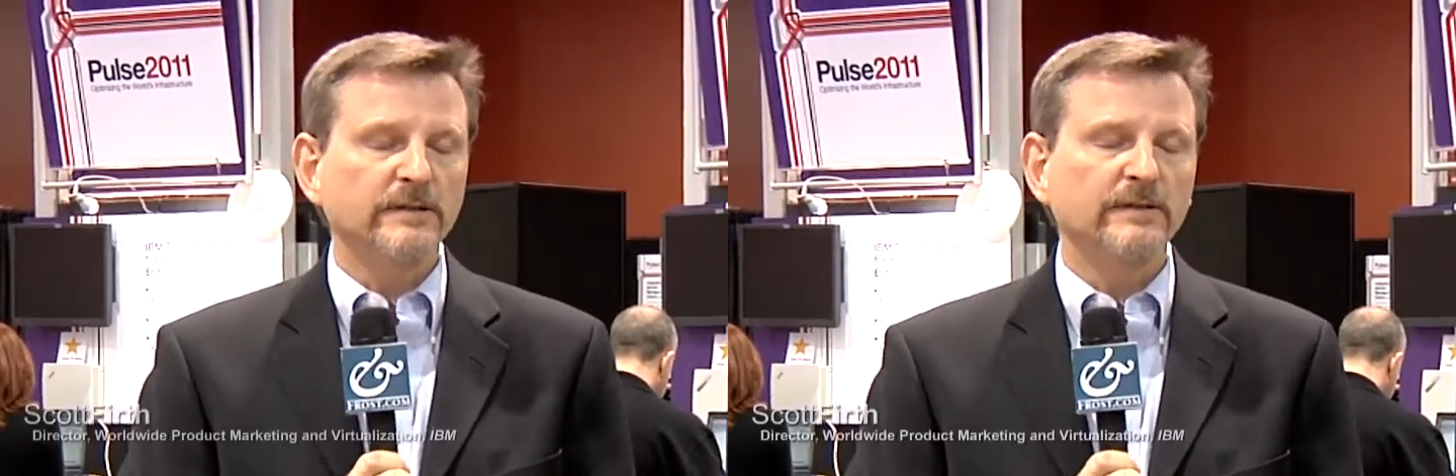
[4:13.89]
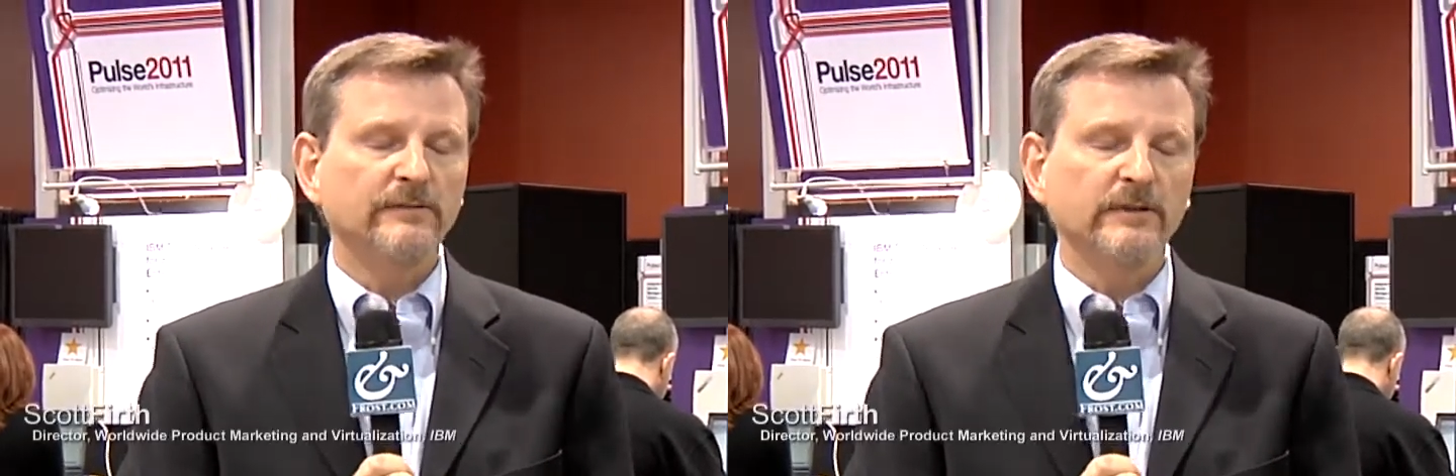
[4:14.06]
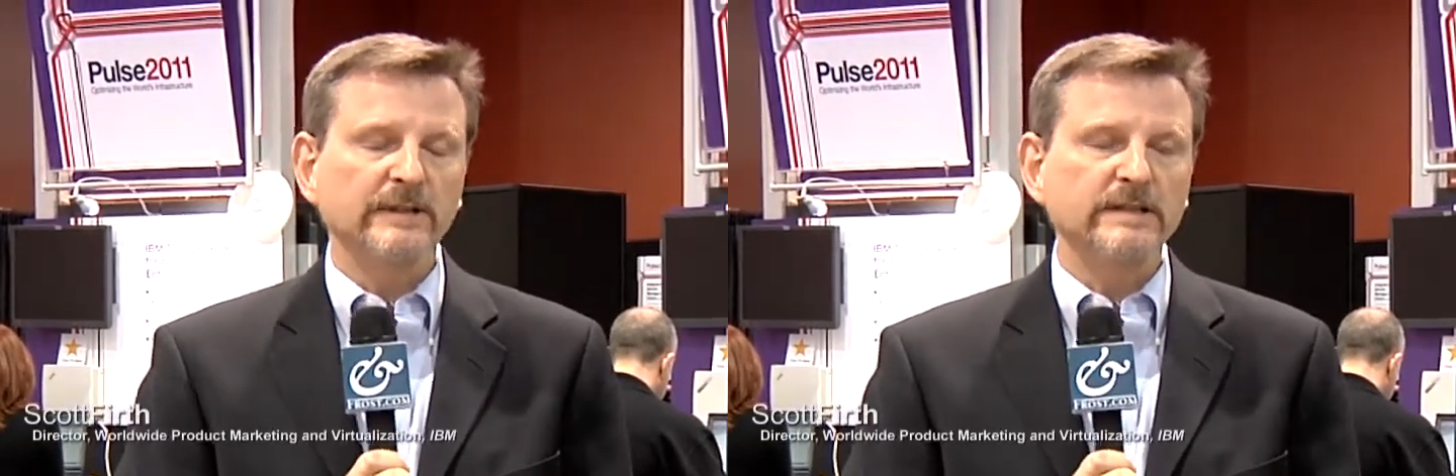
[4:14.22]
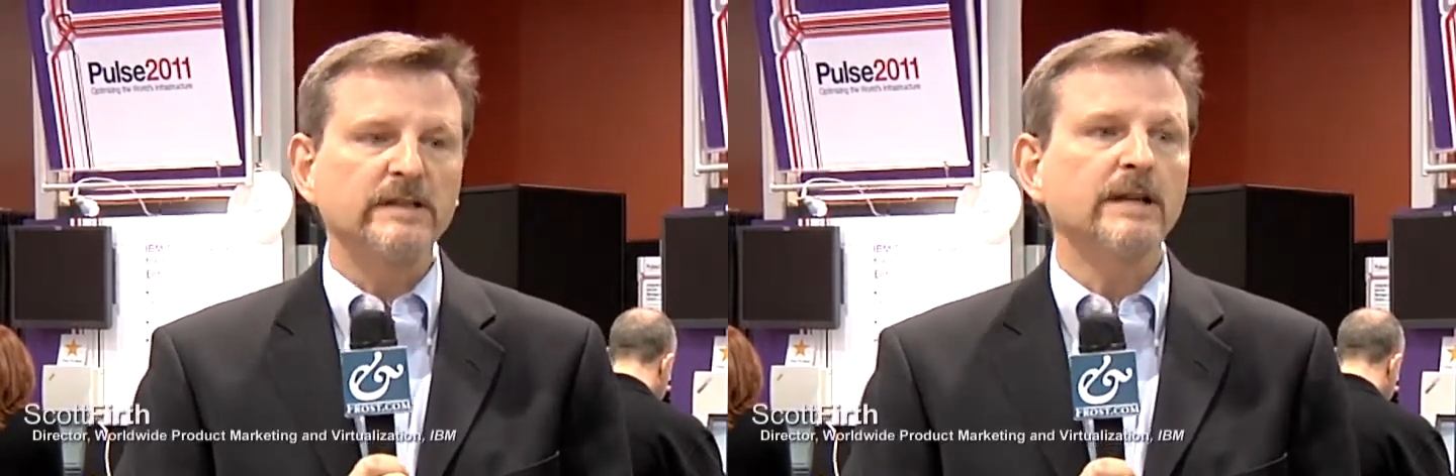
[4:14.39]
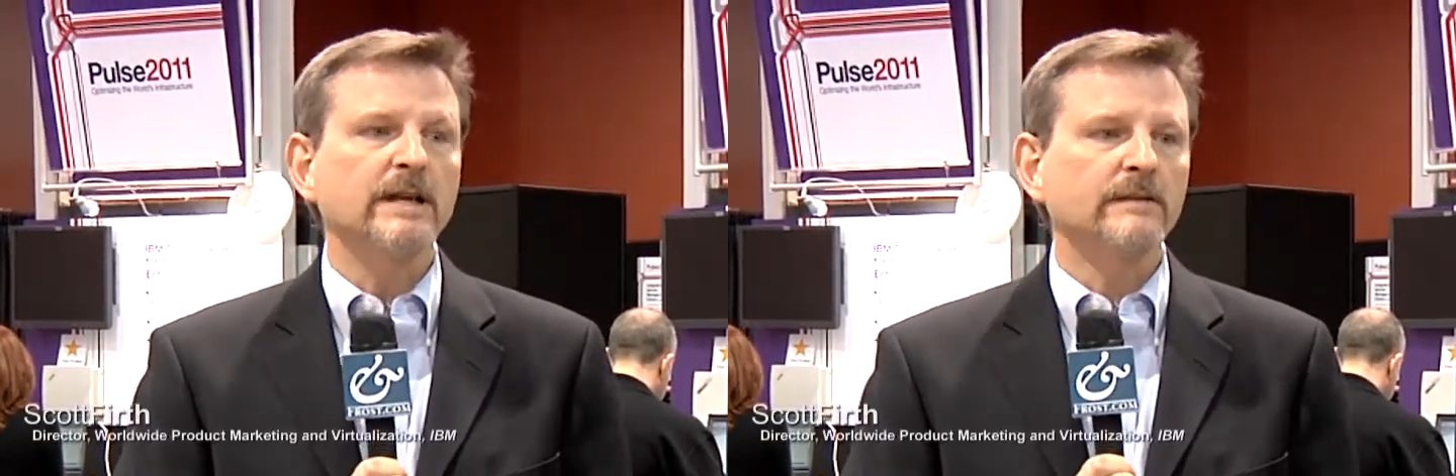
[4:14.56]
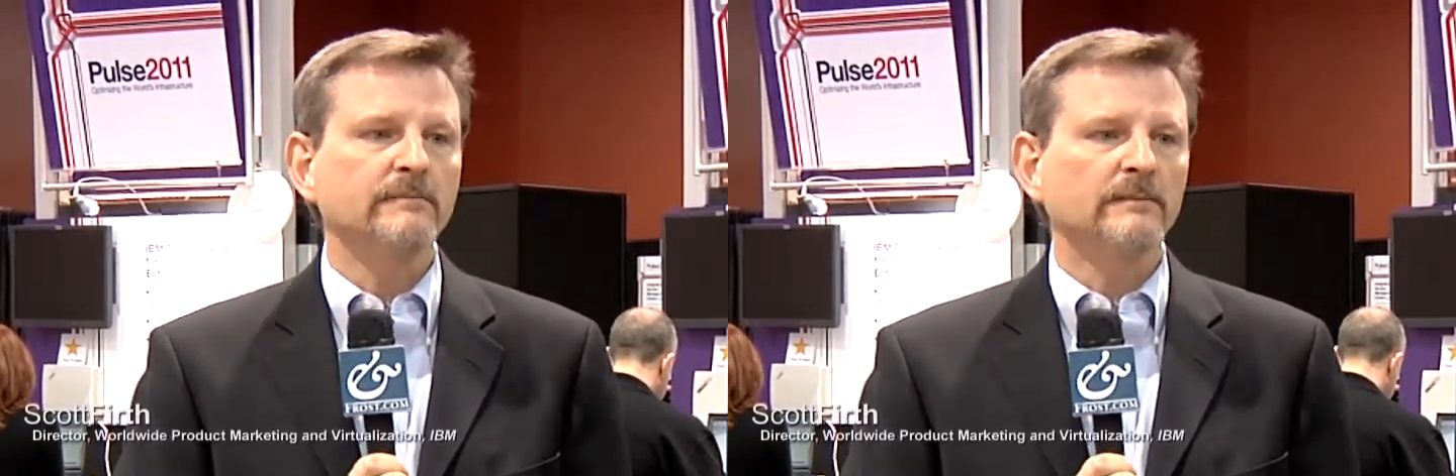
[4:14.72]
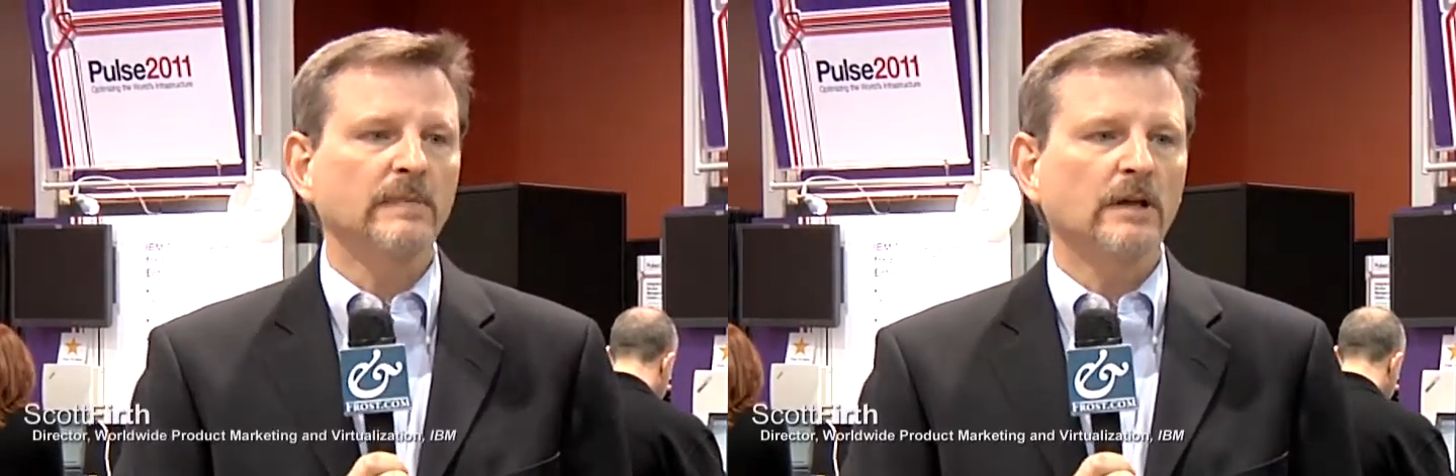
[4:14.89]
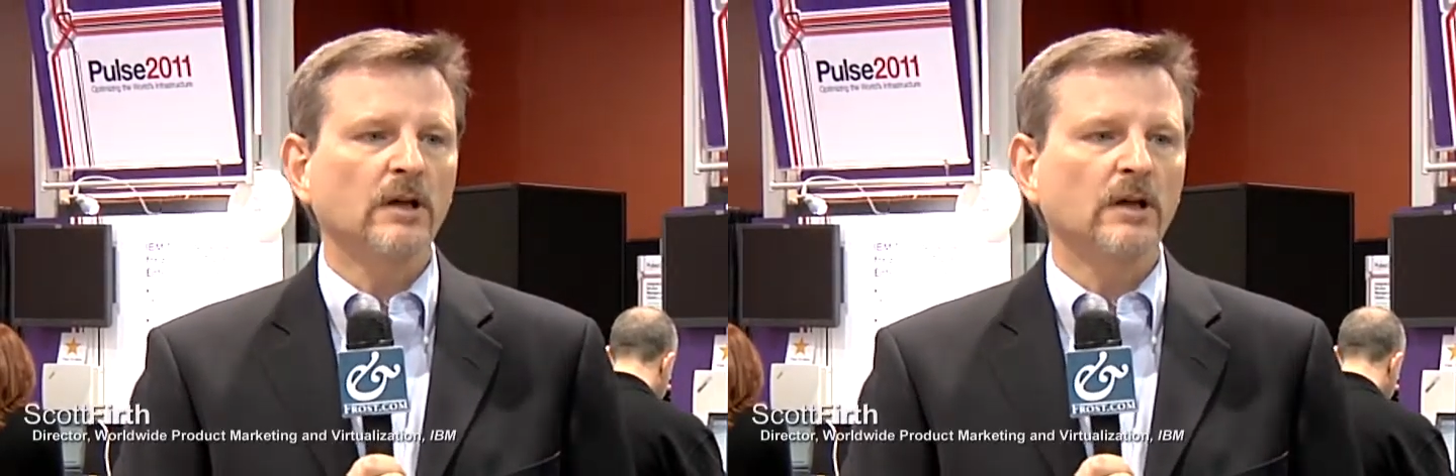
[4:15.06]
Tivoli team,